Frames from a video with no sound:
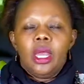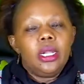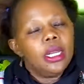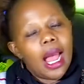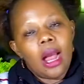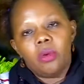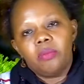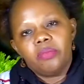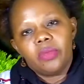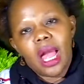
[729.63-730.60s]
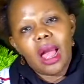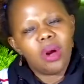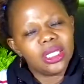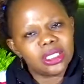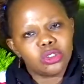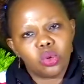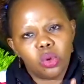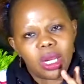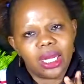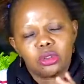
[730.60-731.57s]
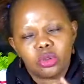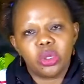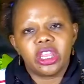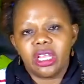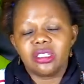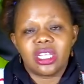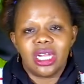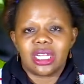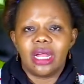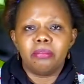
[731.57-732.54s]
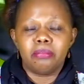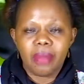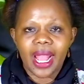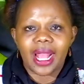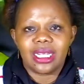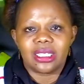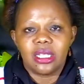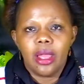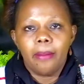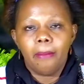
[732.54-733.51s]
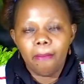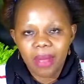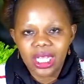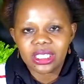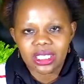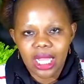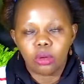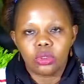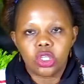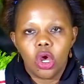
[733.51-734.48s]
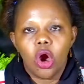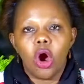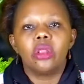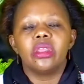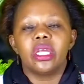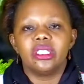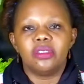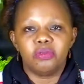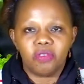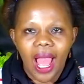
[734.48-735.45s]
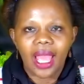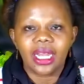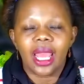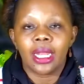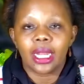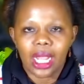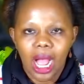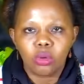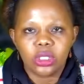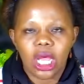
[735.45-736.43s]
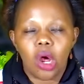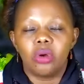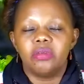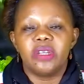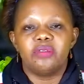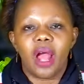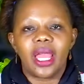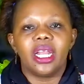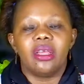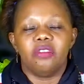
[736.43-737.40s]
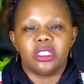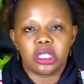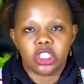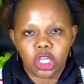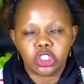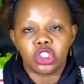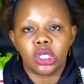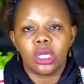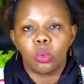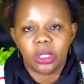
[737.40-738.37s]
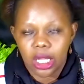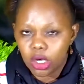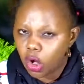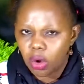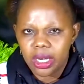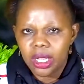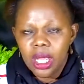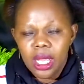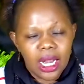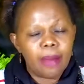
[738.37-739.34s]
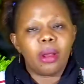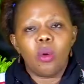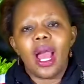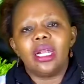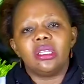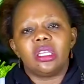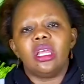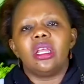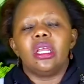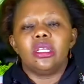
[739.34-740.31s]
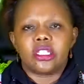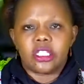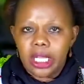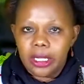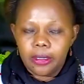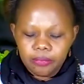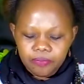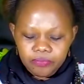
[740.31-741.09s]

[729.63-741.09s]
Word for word: Now, I want us to look at two things that can make us miss out on the divine encounter or divine visitation with the Lord. Number one thing is sin.